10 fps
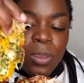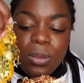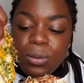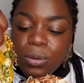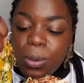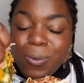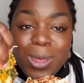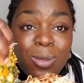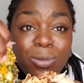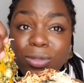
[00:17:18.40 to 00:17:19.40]
You know, we
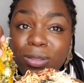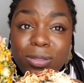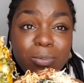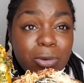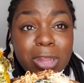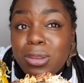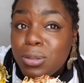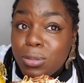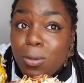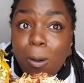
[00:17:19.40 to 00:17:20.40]
can use this bread to
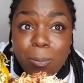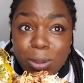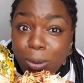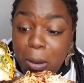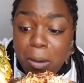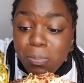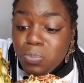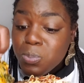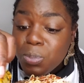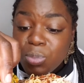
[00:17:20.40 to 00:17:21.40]
sop it up.
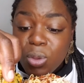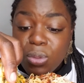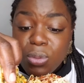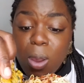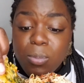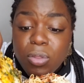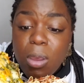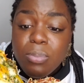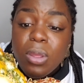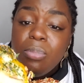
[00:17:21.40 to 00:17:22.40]
Sop it
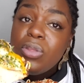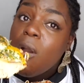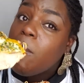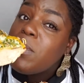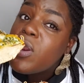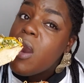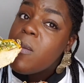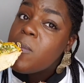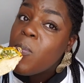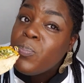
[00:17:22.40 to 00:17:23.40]

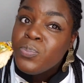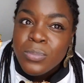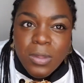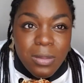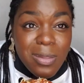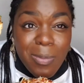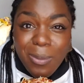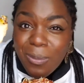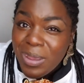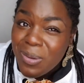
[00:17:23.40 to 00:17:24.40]
up. So I'm not
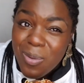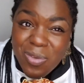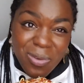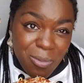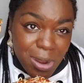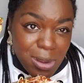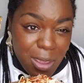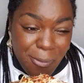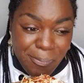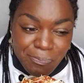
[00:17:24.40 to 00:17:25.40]
gonna eat all of it right now.